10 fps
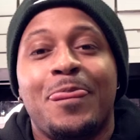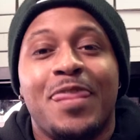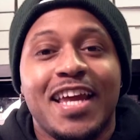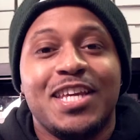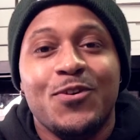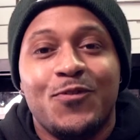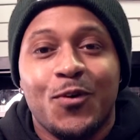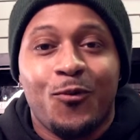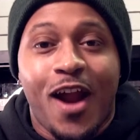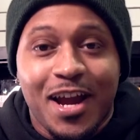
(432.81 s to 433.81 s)
Thank you for
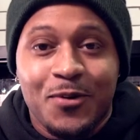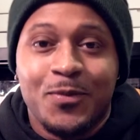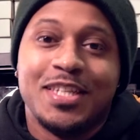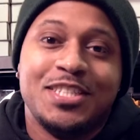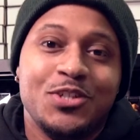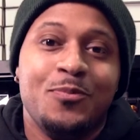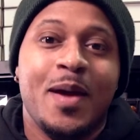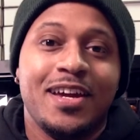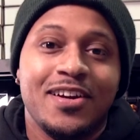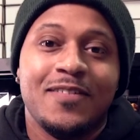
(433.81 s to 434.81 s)
rocking with the Shoe
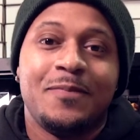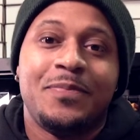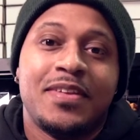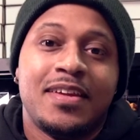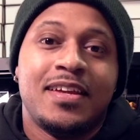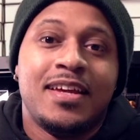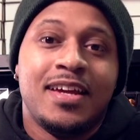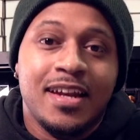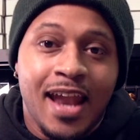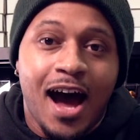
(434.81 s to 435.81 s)
Baker.
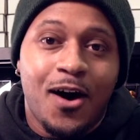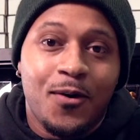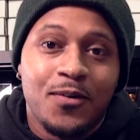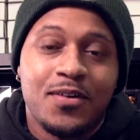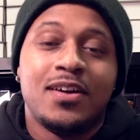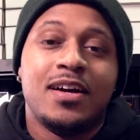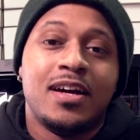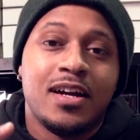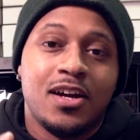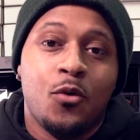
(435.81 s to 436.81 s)
Now
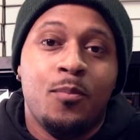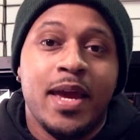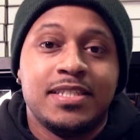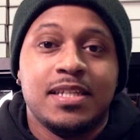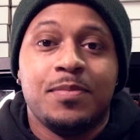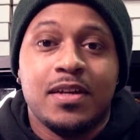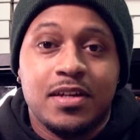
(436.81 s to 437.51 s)
go bake something